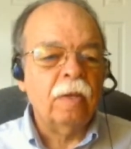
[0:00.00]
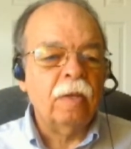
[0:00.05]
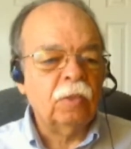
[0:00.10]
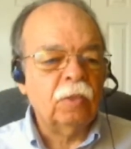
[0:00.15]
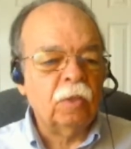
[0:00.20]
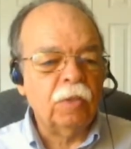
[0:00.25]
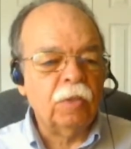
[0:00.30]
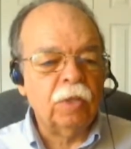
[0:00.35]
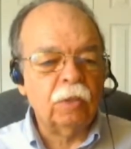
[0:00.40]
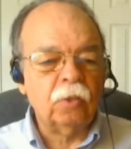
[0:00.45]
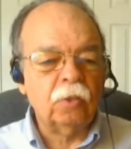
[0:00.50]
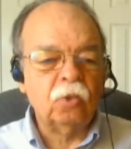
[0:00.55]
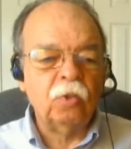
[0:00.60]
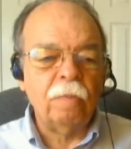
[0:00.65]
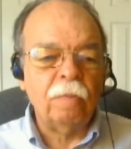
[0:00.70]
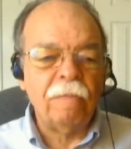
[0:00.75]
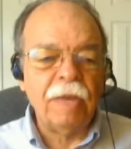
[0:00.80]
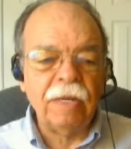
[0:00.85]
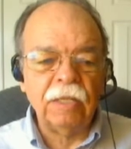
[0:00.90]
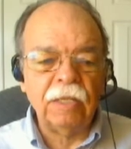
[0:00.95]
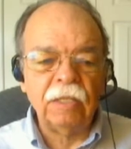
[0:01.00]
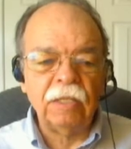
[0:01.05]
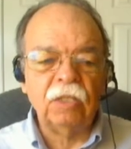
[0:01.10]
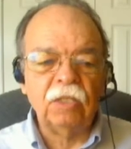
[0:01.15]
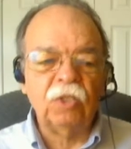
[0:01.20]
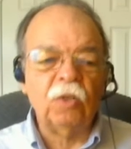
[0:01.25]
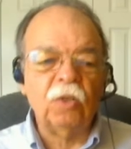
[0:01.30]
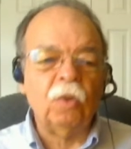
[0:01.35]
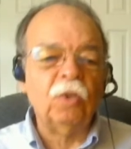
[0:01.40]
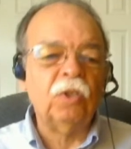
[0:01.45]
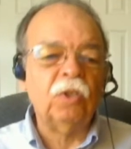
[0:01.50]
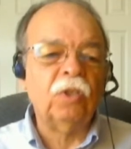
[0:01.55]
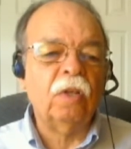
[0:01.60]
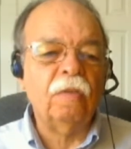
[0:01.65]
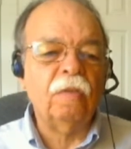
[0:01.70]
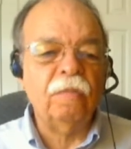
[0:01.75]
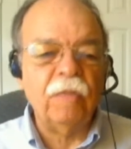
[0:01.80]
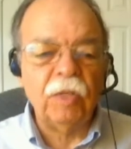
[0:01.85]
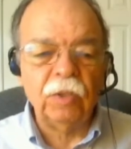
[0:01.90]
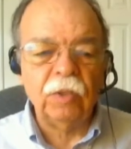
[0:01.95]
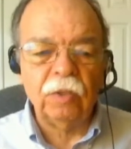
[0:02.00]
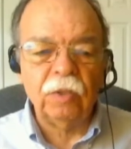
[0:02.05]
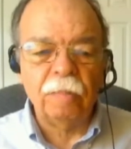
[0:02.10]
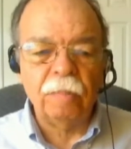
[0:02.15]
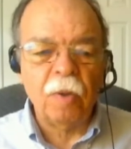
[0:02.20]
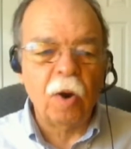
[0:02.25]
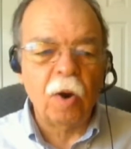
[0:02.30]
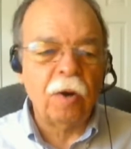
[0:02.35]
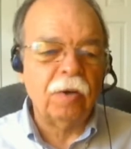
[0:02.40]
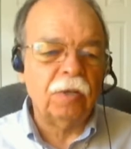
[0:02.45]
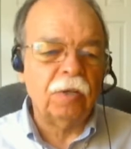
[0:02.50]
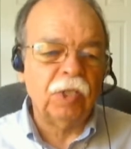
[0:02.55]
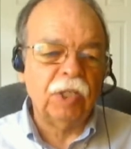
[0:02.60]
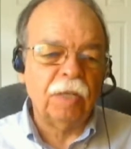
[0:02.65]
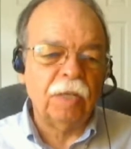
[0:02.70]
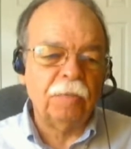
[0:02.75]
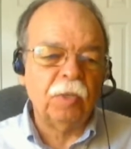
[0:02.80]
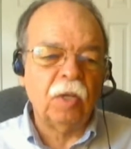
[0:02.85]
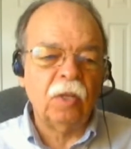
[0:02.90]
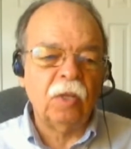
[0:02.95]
So there are tremendous social venture partnerships.